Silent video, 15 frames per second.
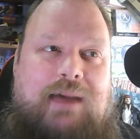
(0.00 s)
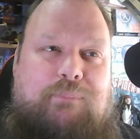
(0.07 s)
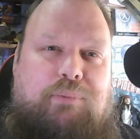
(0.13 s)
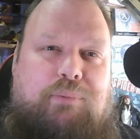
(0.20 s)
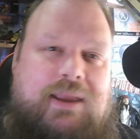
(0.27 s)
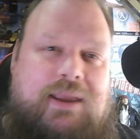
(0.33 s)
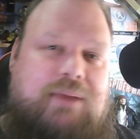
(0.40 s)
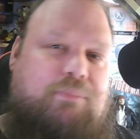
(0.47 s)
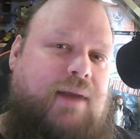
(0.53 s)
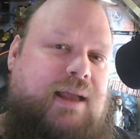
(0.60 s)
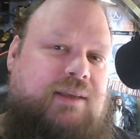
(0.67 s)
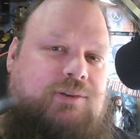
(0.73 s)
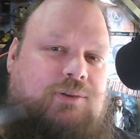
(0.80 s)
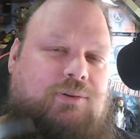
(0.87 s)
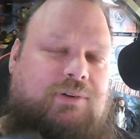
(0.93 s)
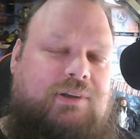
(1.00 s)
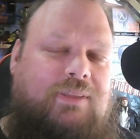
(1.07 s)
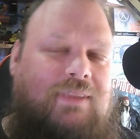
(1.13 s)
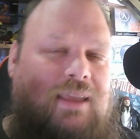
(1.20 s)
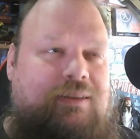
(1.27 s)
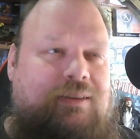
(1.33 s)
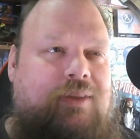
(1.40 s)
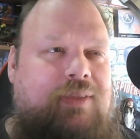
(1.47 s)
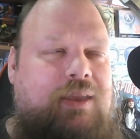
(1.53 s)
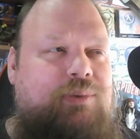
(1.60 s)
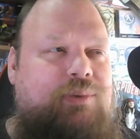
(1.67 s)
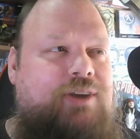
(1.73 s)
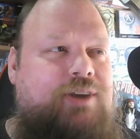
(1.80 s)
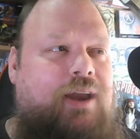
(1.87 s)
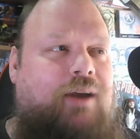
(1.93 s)
bric-a-brac store. I don't think it
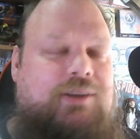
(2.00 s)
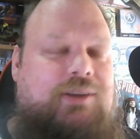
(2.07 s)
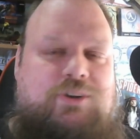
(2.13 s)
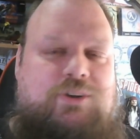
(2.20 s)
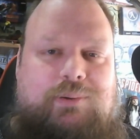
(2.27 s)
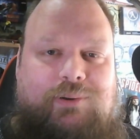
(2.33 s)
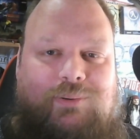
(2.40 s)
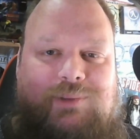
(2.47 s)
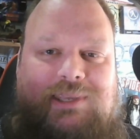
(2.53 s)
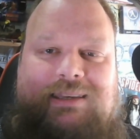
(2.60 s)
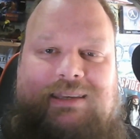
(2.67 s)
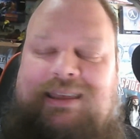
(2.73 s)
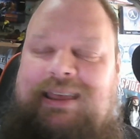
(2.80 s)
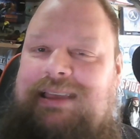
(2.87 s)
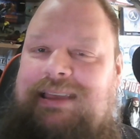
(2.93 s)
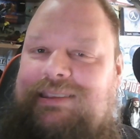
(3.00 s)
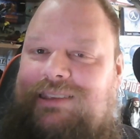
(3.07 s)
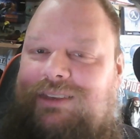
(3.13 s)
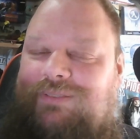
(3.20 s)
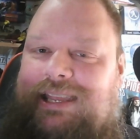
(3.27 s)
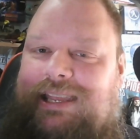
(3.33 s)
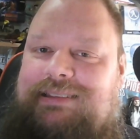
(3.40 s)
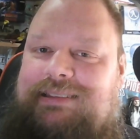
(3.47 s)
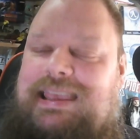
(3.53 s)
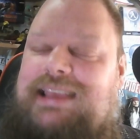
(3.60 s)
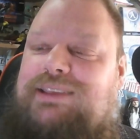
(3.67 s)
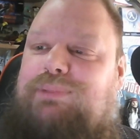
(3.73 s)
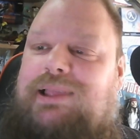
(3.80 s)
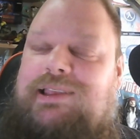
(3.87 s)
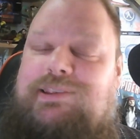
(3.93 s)
was a charity shop. It was in a sort of an
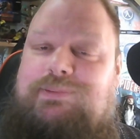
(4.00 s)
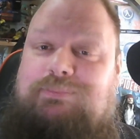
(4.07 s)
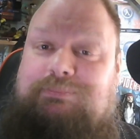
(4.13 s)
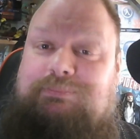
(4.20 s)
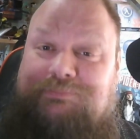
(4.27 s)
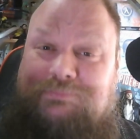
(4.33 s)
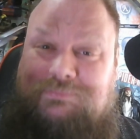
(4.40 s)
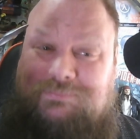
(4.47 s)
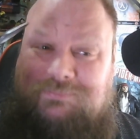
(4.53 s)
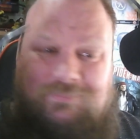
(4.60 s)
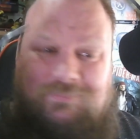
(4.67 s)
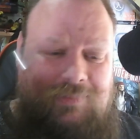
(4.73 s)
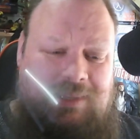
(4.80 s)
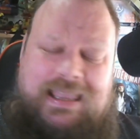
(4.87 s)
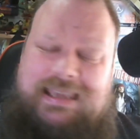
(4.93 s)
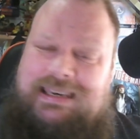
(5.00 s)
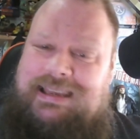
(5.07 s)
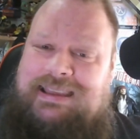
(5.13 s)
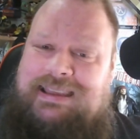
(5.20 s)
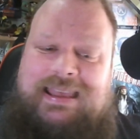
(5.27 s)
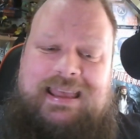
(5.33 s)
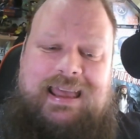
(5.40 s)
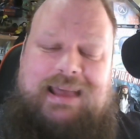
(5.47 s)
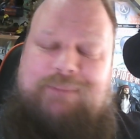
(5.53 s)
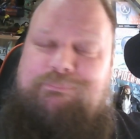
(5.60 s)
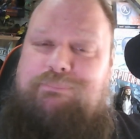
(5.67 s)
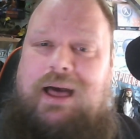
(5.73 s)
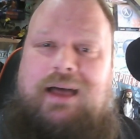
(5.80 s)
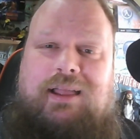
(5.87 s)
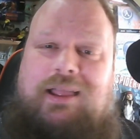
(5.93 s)
antiques place, in
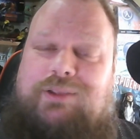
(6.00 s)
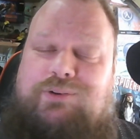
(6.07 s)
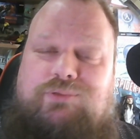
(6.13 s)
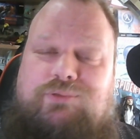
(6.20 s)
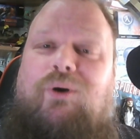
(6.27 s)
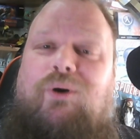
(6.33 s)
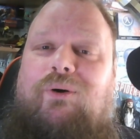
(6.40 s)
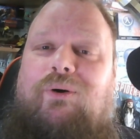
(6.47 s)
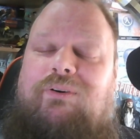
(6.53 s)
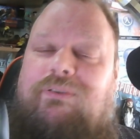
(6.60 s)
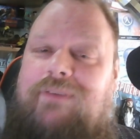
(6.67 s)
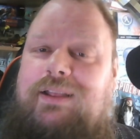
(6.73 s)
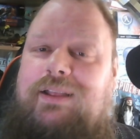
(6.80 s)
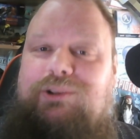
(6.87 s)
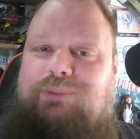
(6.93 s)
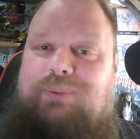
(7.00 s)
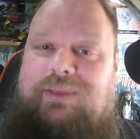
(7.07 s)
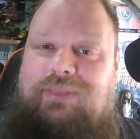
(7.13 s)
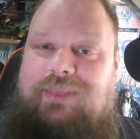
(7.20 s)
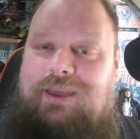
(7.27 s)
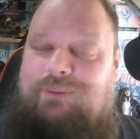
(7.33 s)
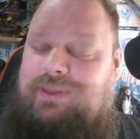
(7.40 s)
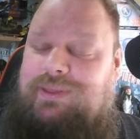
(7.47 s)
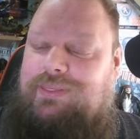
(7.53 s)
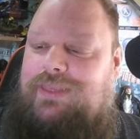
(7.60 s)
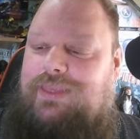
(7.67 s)
a drawer filled with